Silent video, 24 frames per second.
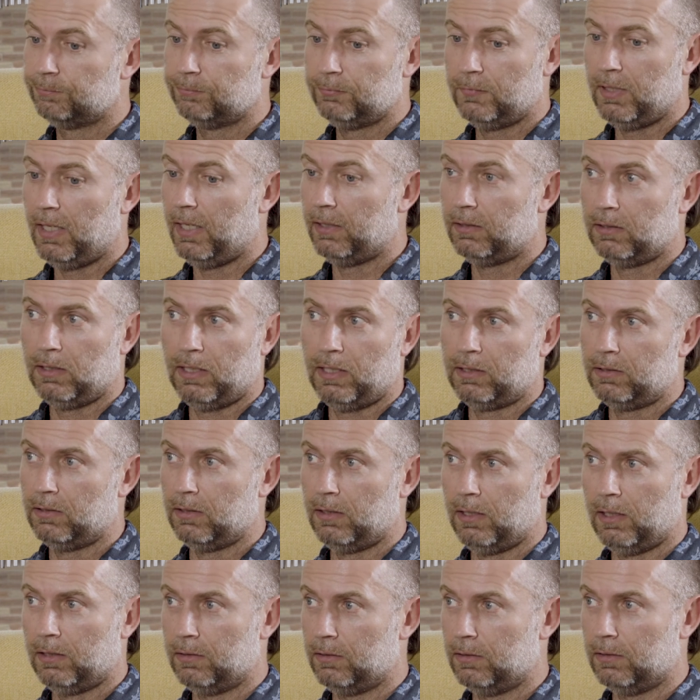and
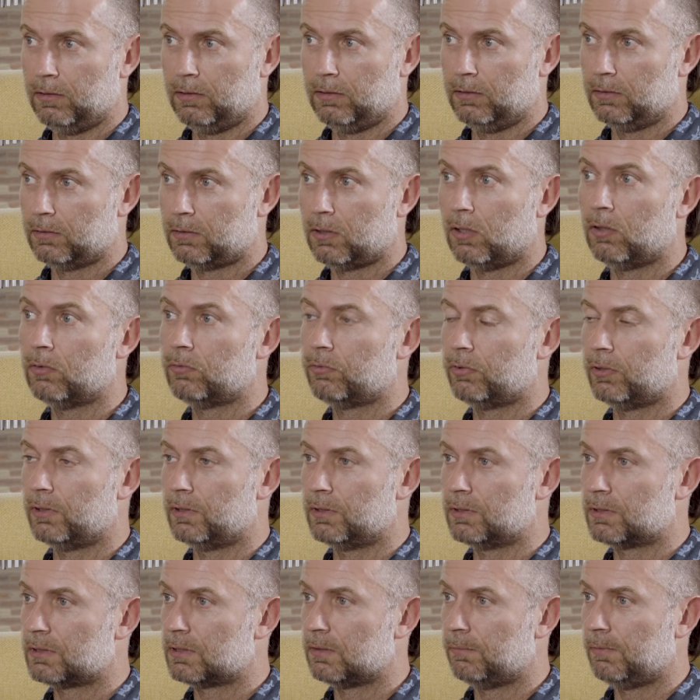the
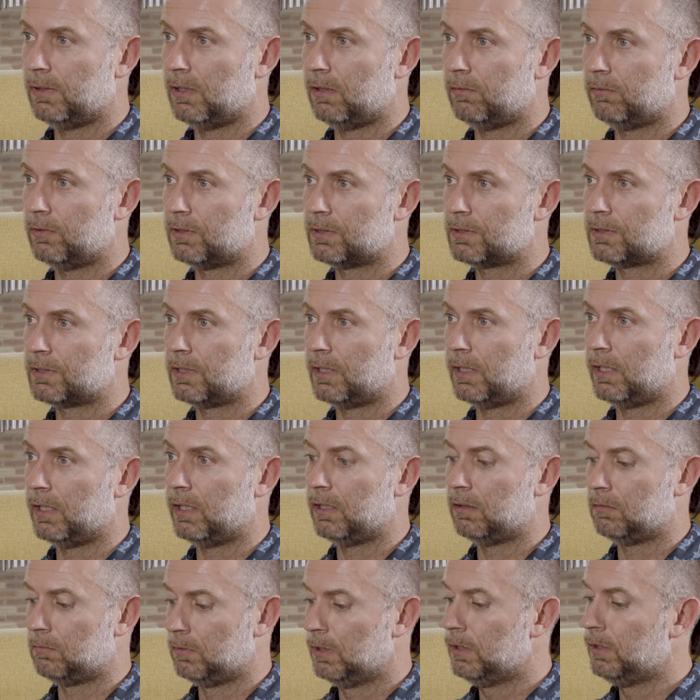confidence to be able to say,
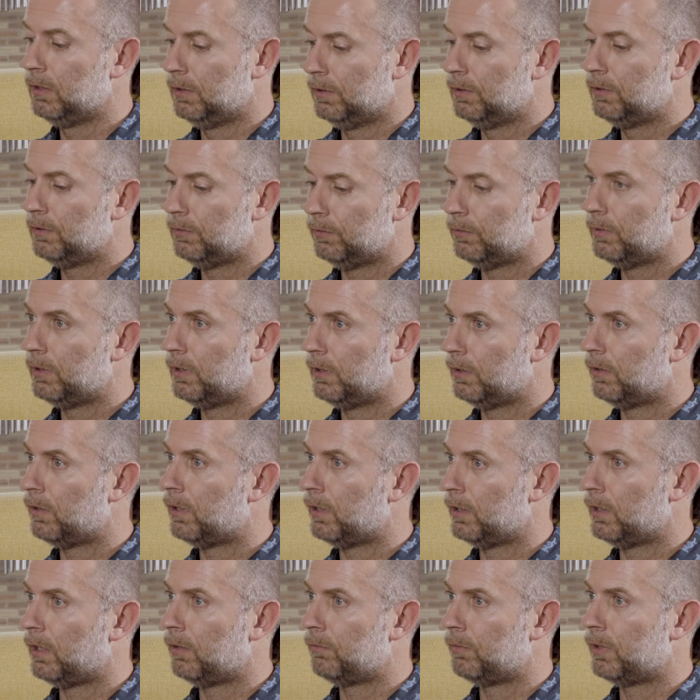well,
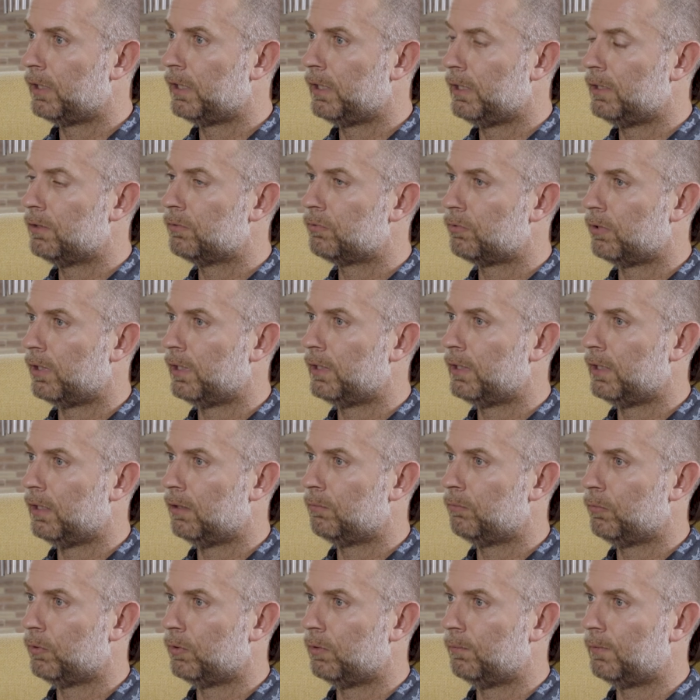I'm going to need to find out
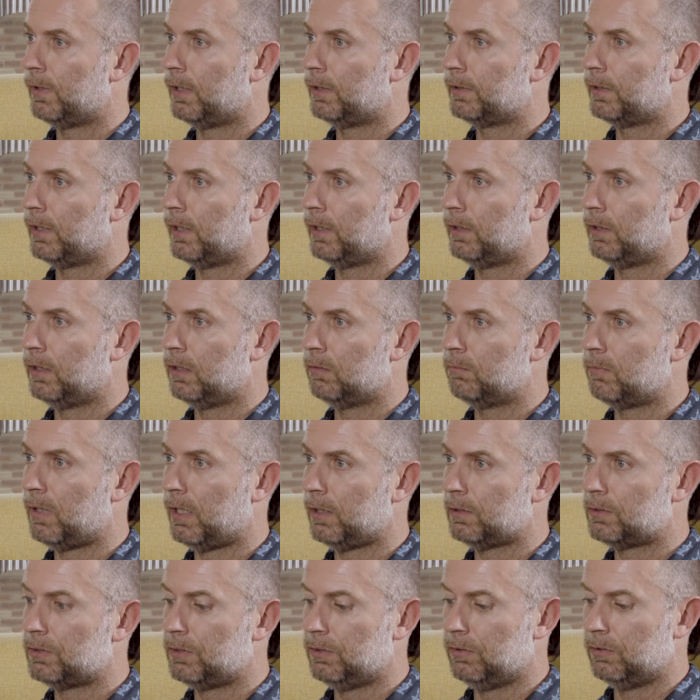more about that and get back
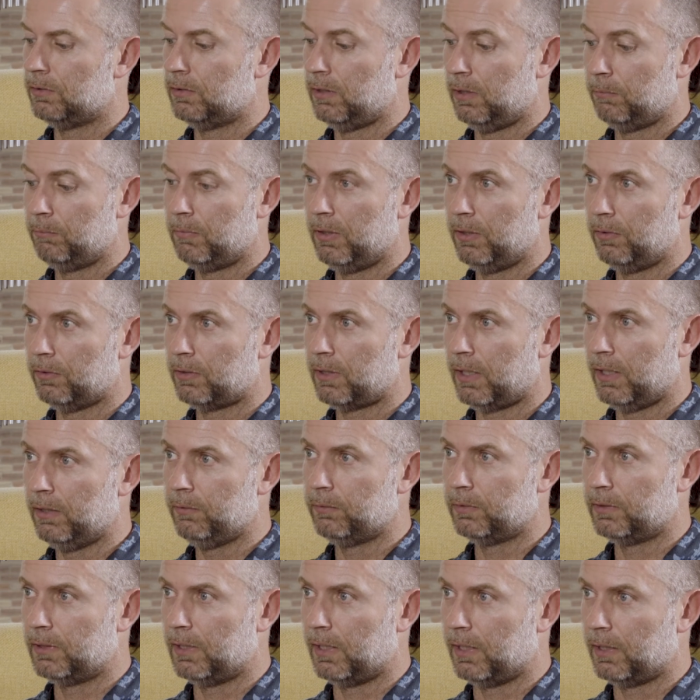to you, and be okay
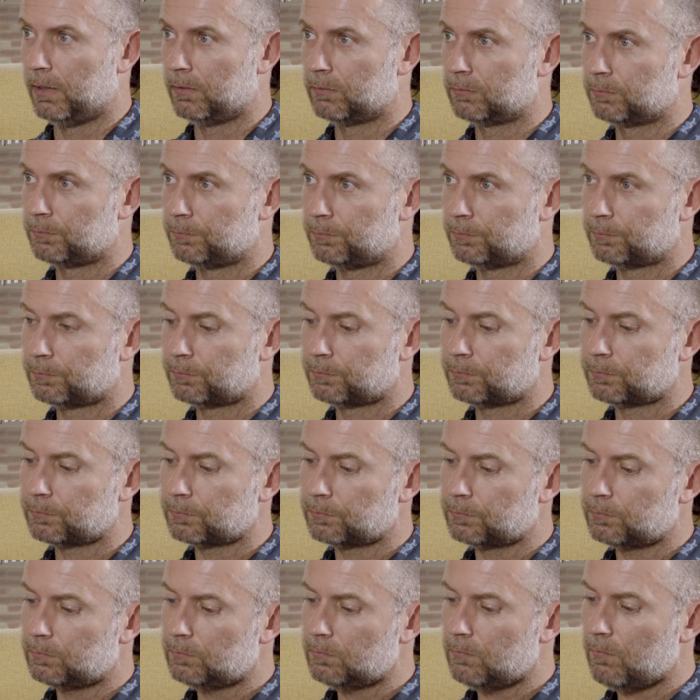with that.
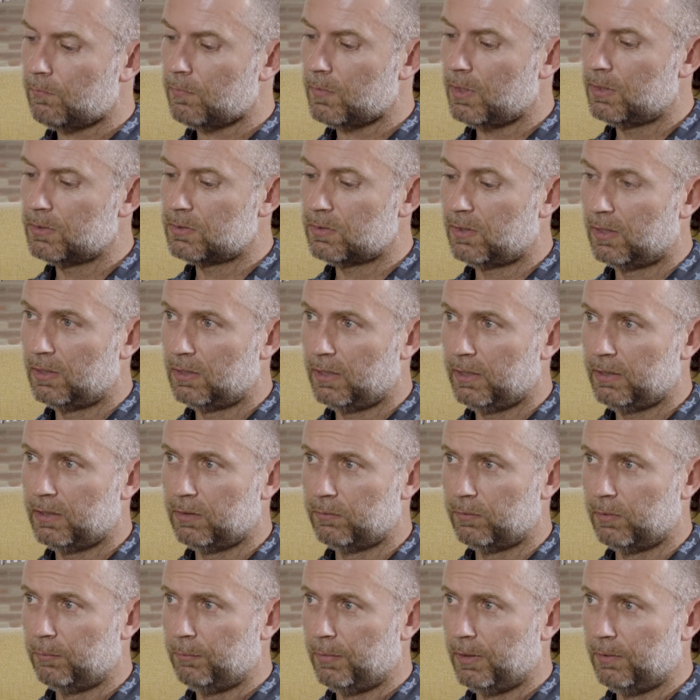So I like it
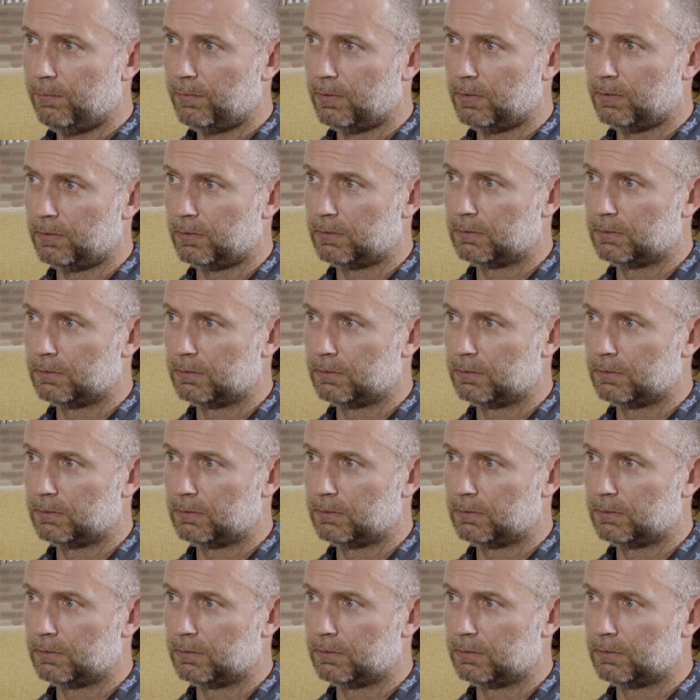when people